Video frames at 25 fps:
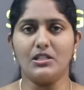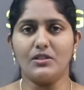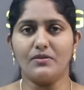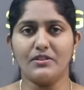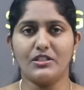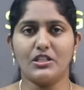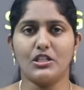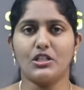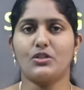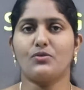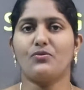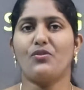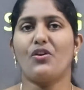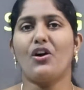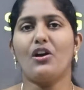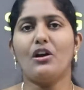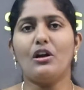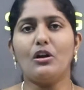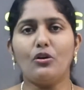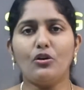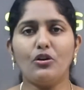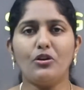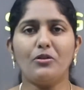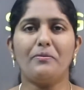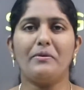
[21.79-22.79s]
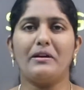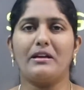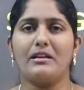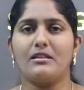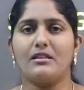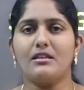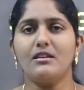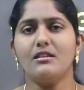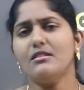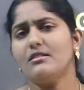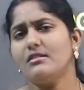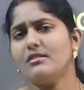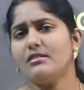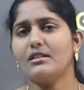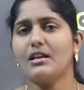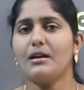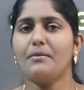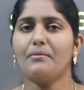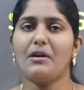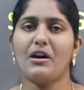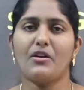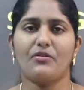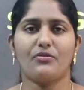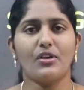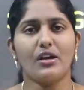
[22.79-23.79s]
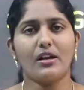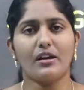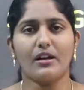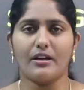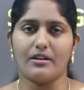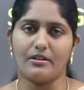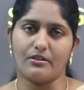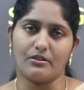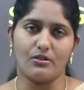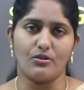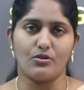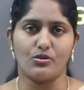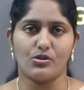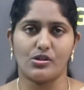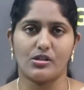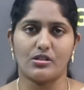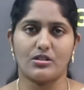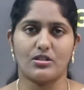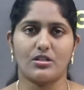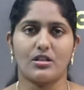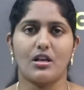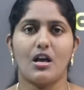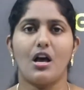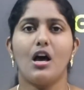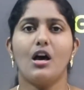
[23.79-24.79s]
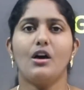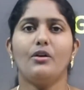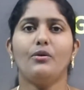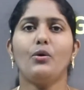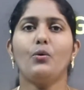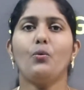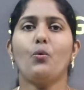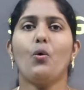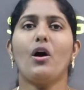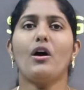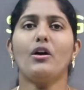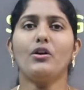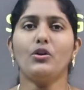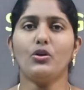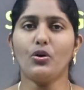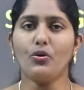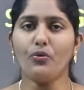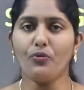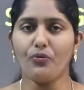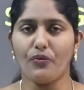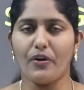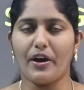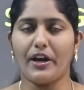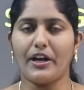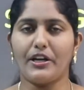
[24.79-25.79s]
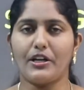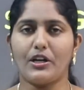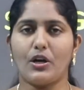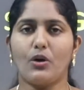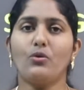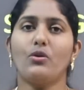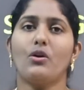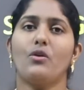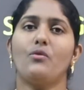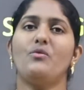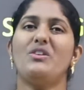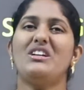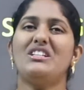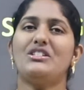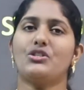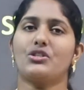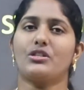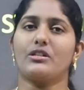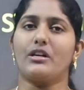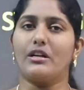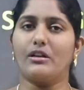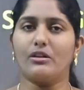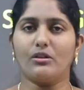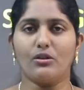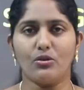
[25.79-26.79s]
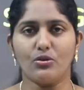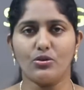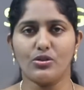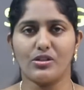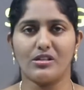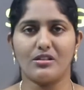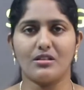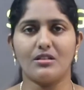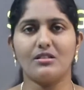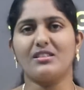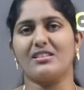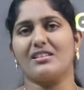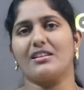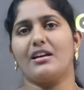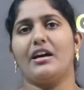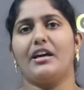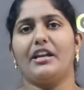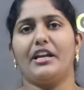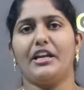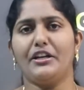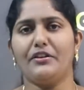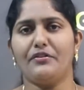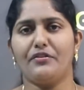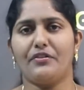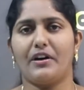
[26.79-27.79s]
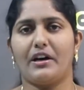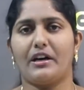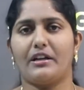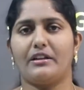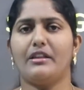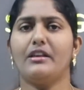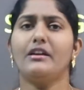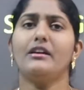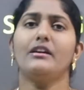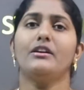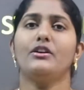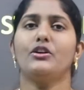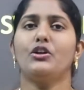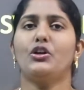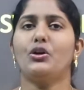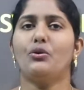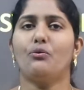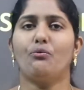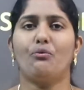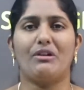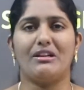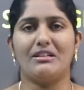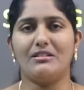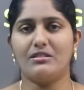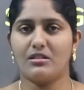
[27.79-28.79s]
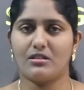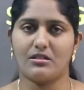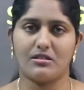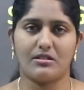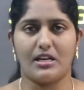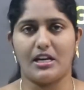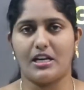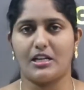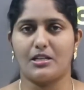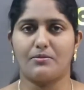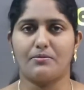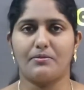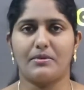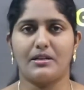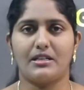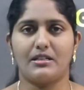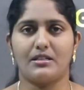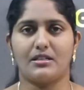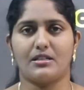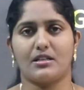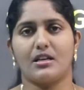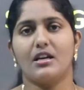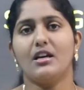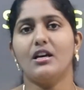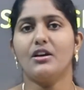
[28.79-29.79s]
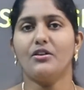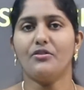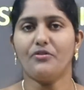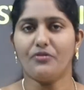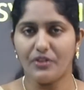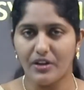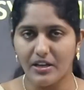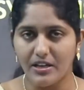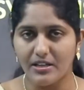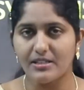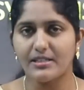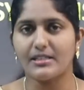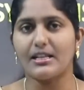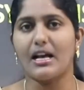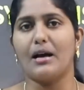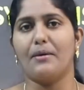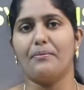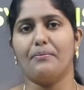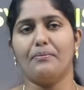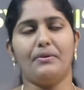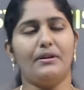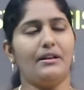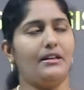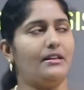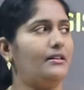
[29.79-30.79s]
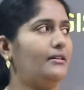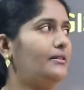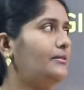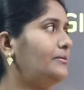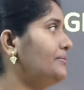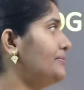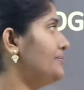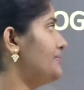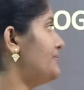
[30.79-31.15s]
which is followed by the sum of the conclusions. We want to find out which conclusion is correct for the given statement. For example,